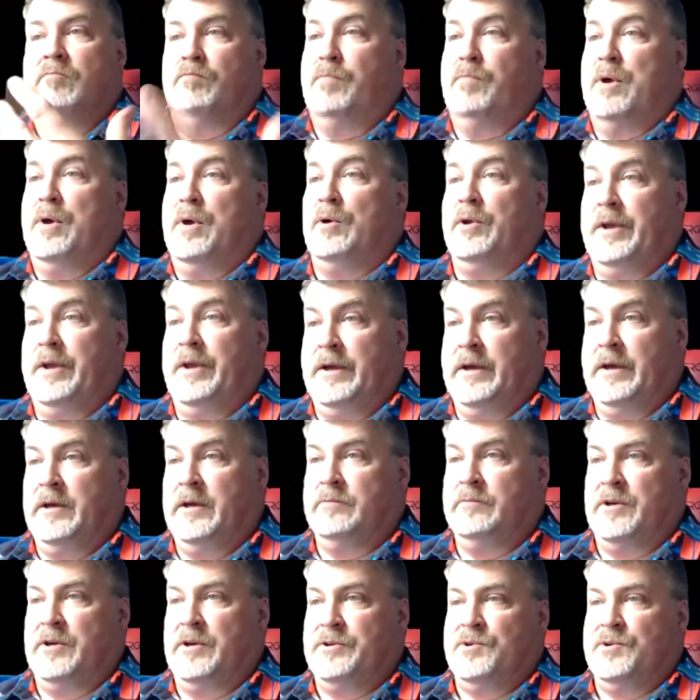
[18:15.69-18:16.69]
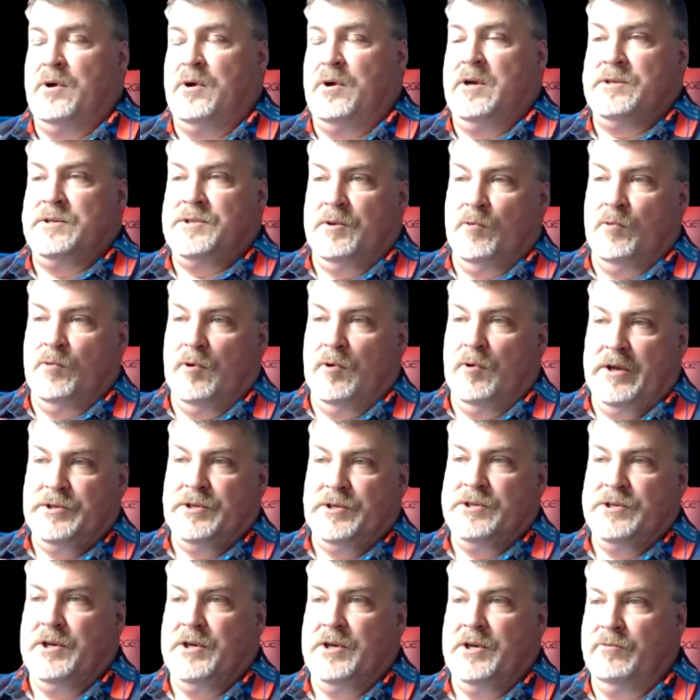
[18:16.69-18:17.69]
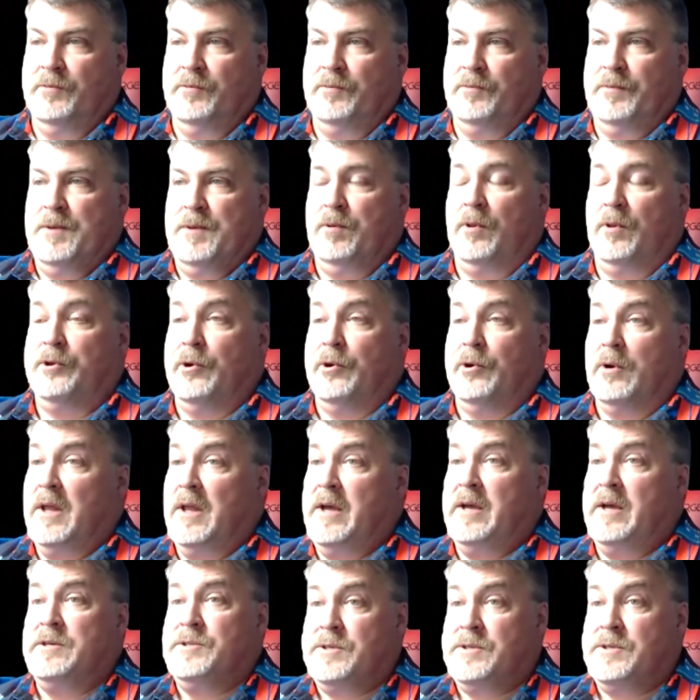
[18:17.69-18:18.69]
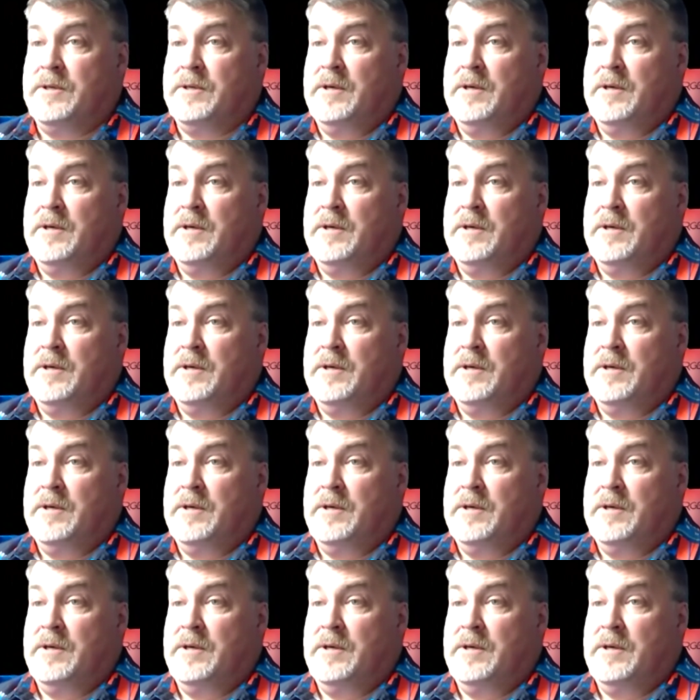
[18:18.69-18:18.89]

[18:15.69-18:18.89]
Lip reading: building a trust and relationship with people in your list.